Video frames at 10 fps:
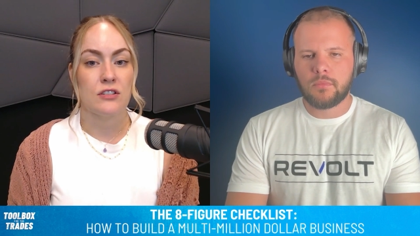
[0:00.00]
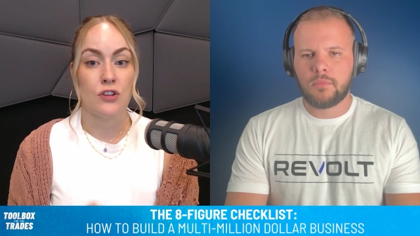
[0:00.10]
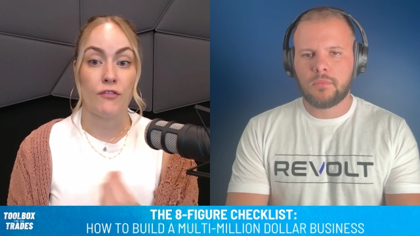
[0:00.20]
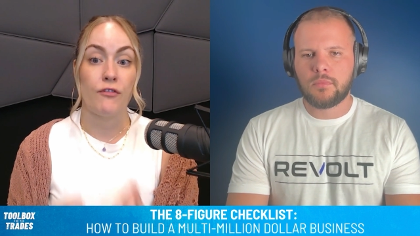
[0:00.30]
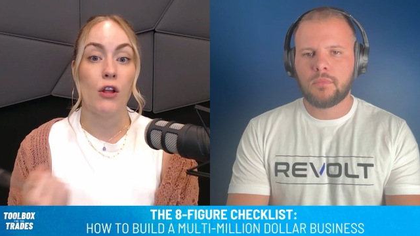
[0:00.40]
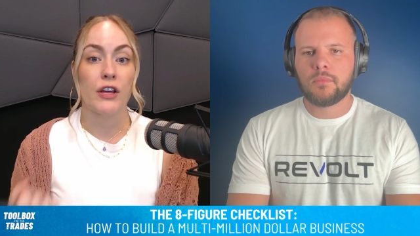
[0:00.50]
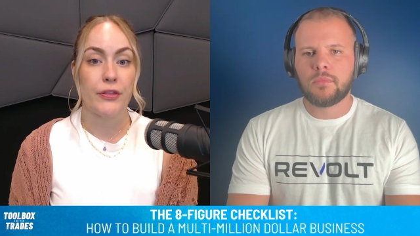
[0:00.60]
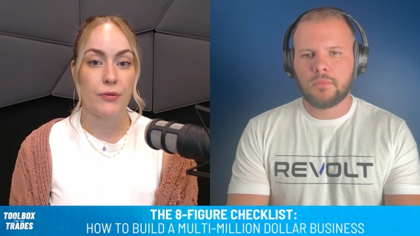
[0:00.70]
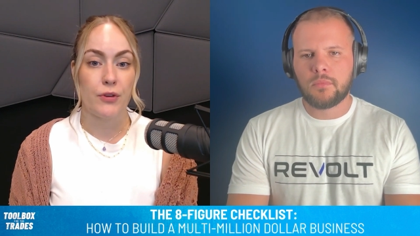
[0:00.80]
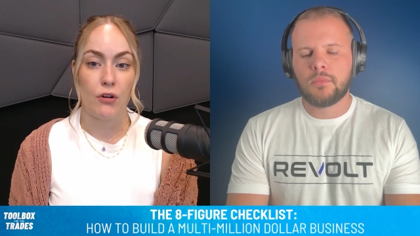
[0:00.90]
Speaker 1: start
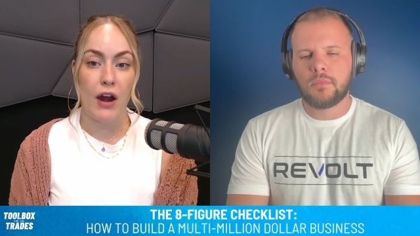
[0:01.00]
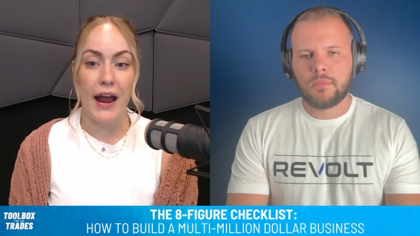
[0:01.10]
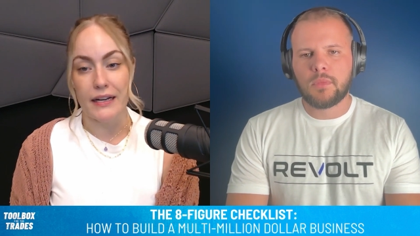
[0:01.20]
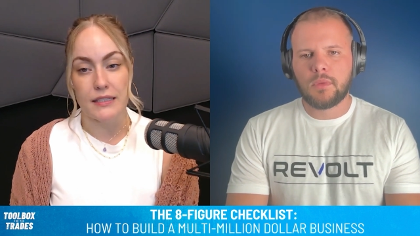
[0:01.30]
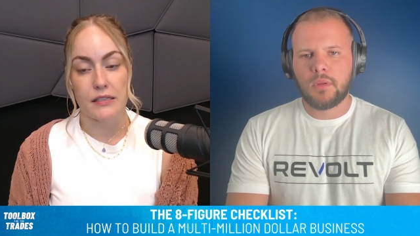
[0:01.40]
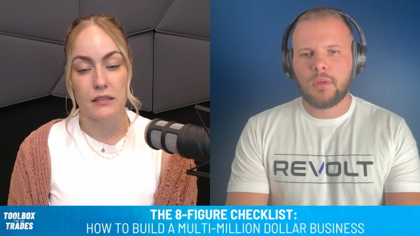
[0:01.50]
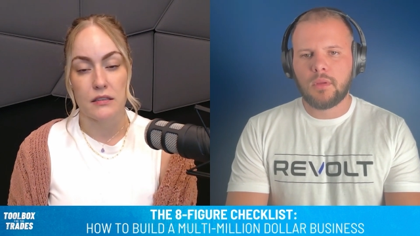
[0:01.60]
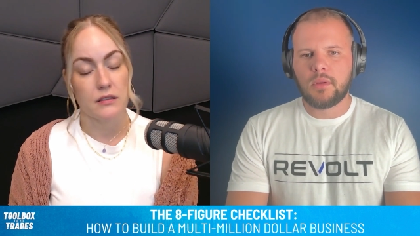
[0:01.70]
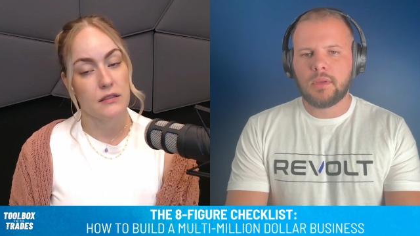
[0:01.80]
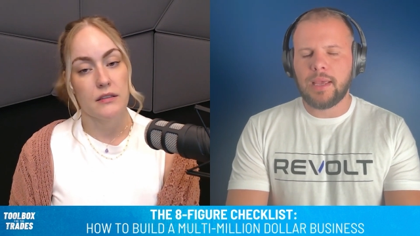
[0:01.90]
falling through the cracks.
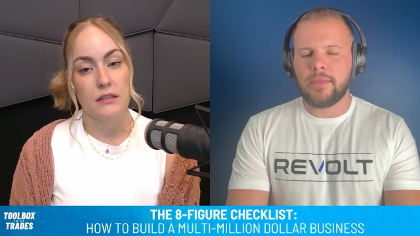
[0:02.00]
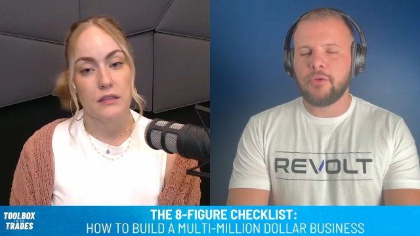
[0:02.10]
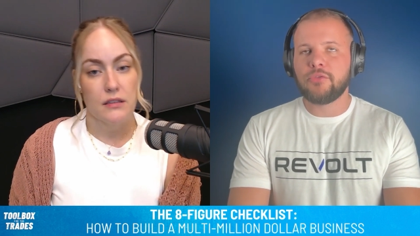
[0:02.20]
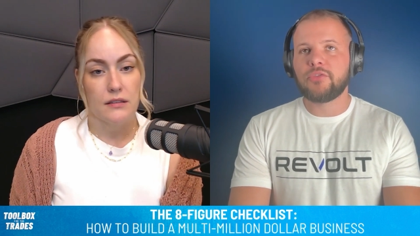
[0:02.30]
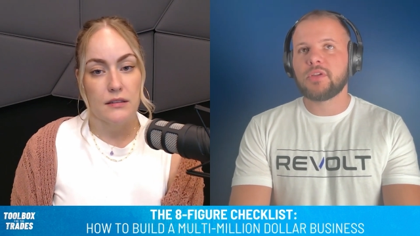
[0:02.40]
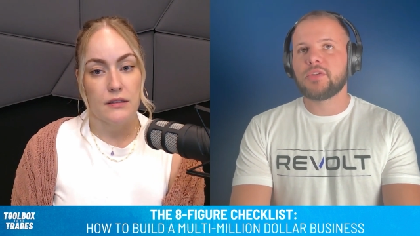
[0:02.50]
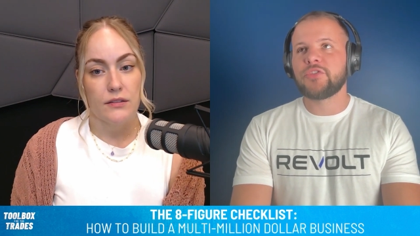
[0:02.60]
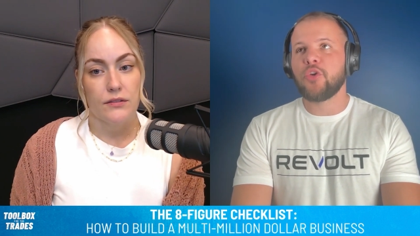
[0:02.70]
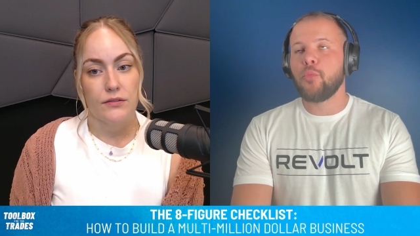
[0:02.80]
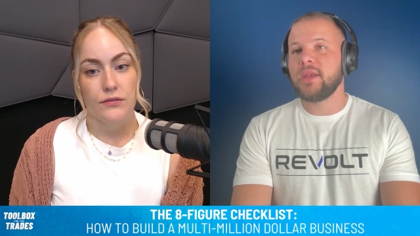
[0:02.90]
Speaker 2: Yeah, there's
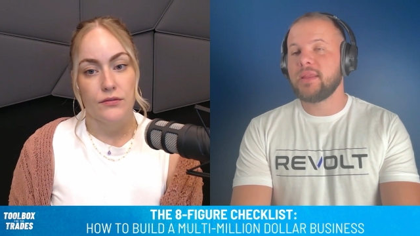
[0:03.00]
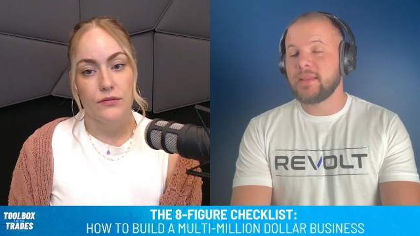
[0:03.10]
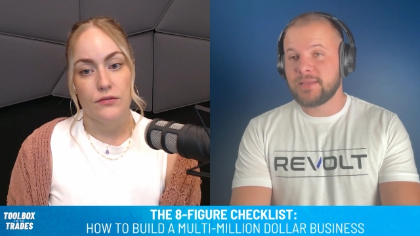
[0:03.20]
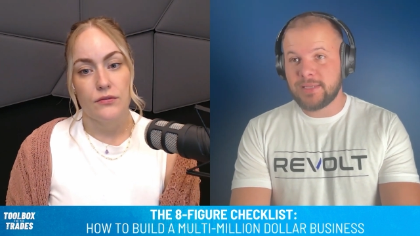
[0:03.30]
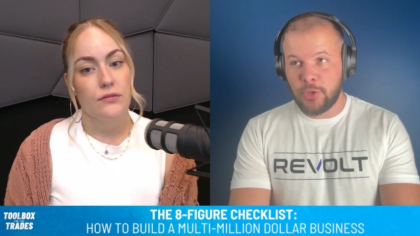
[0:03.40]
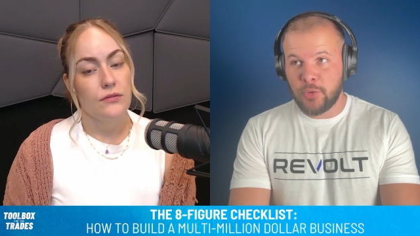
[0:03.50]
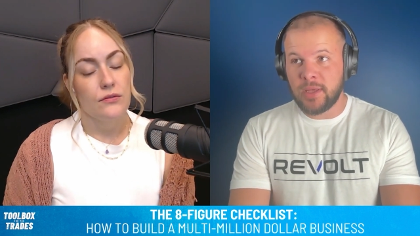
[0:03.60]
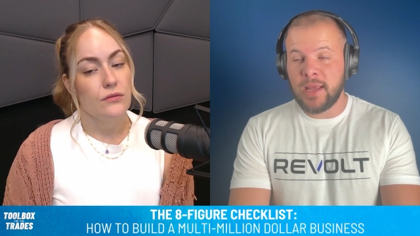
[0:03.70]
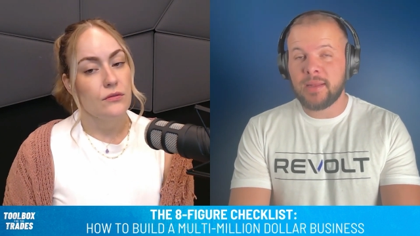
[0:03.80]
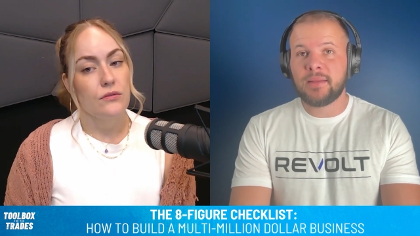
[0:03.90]
so many things that you
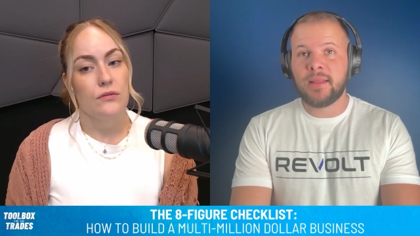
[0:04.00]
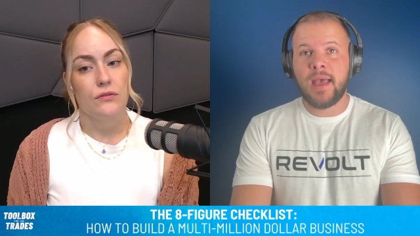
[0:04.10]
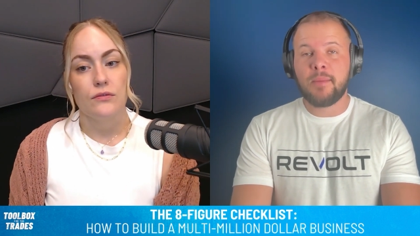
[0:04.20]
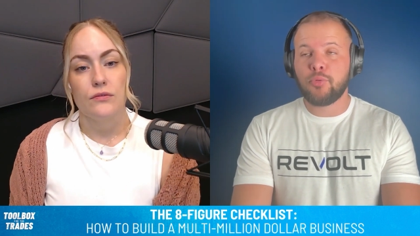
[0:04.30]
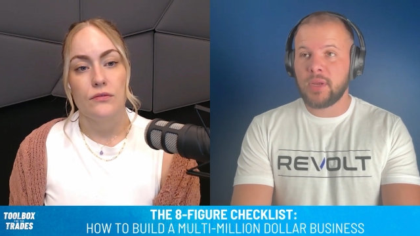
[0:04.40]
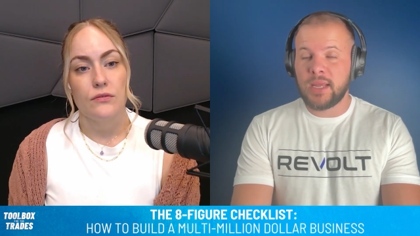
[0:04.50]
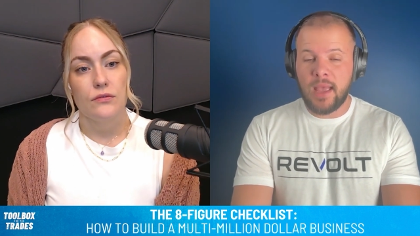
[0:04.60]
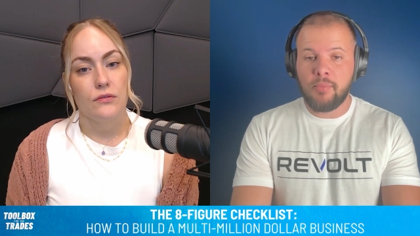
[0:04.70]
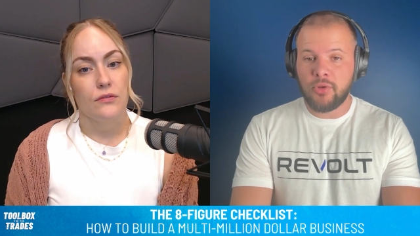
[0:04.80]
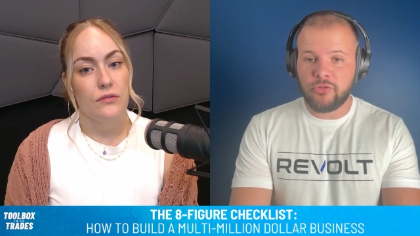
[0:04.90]
could add to that.
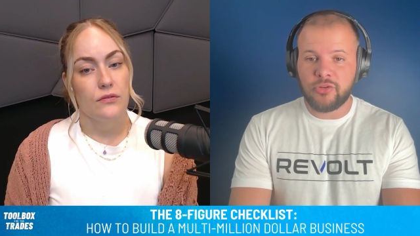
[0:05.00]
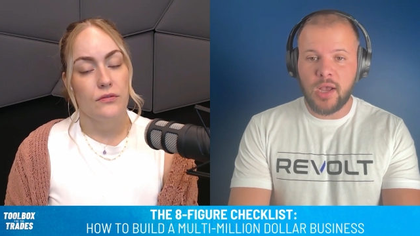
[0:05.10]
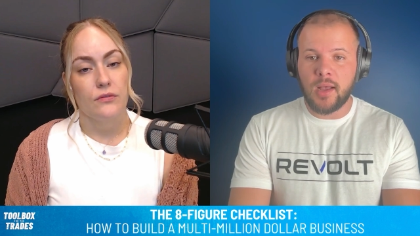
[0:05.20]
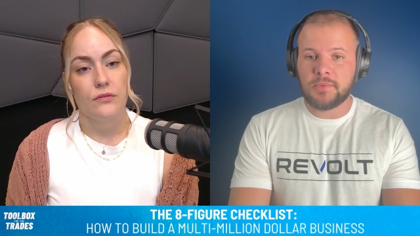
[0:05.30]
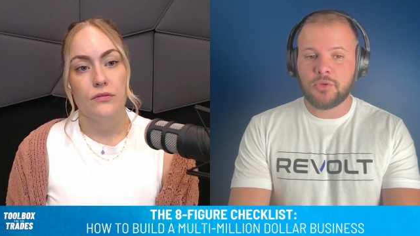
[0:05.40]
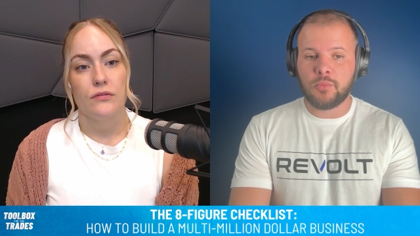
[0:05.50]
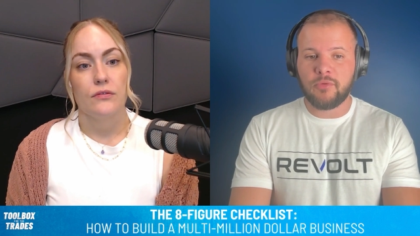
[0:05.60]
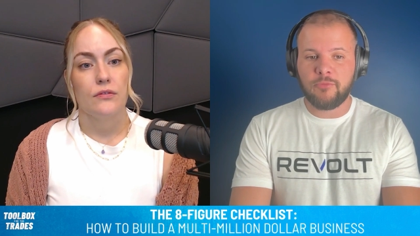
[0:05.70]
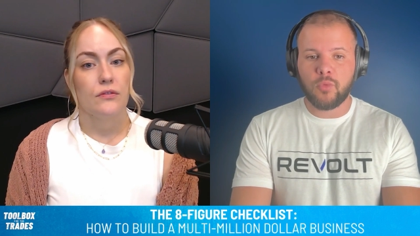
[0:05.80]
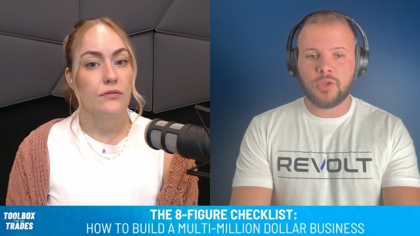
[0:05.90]
Pre-capping your job. So
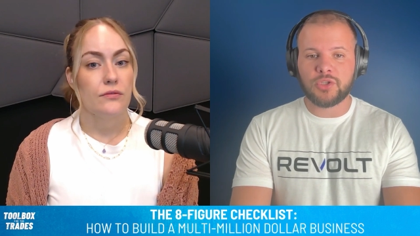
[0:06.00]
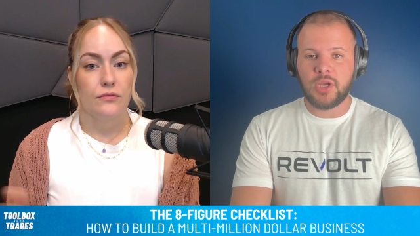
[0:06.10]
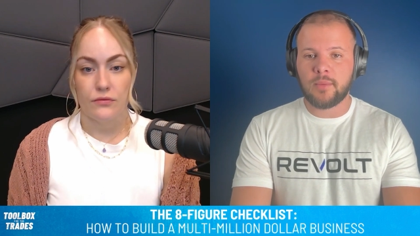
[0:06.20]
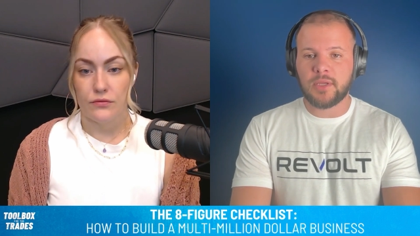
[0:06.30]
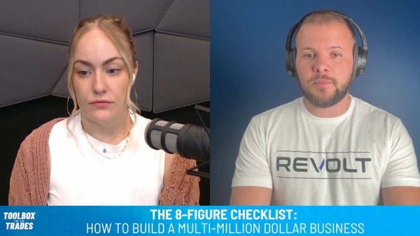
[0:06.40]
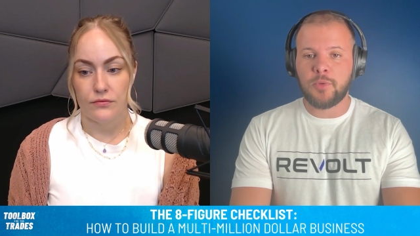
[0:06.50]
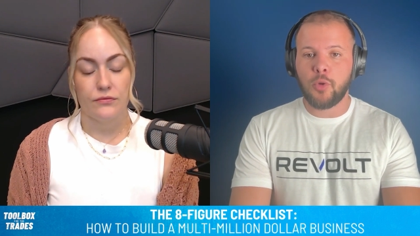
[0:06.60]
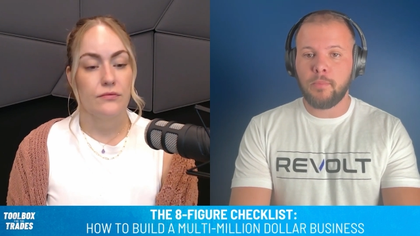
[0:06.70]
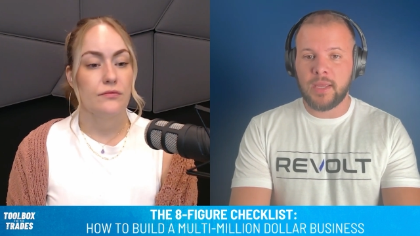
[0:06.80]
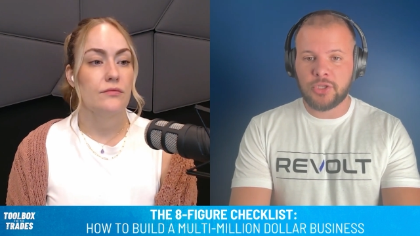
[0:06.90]
before the job gets
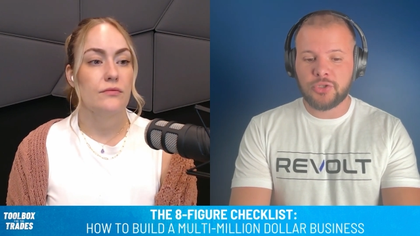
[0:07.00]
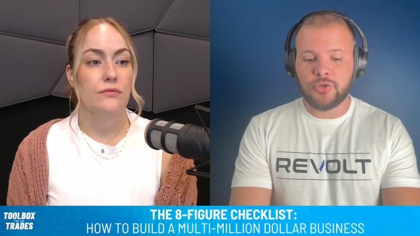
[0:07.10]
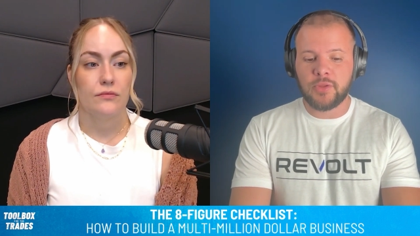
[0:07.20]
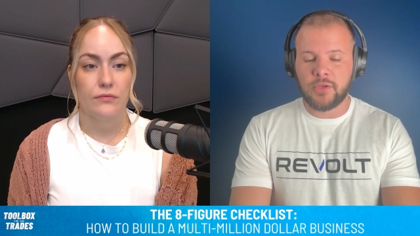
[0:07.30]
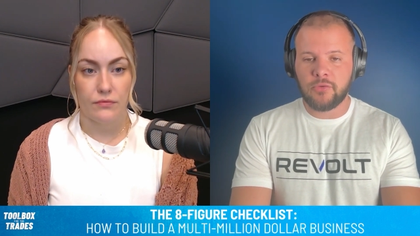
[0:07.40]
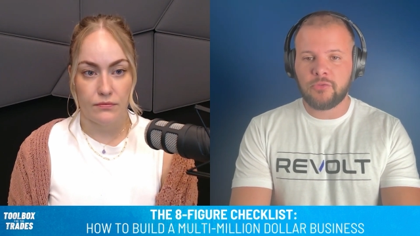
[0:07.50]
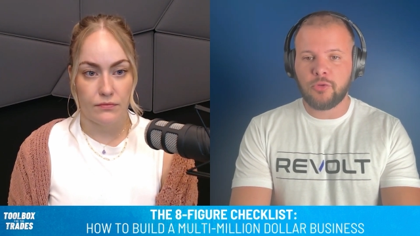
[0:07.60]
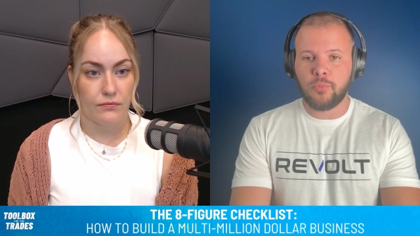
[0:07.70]
built, making sure that you're still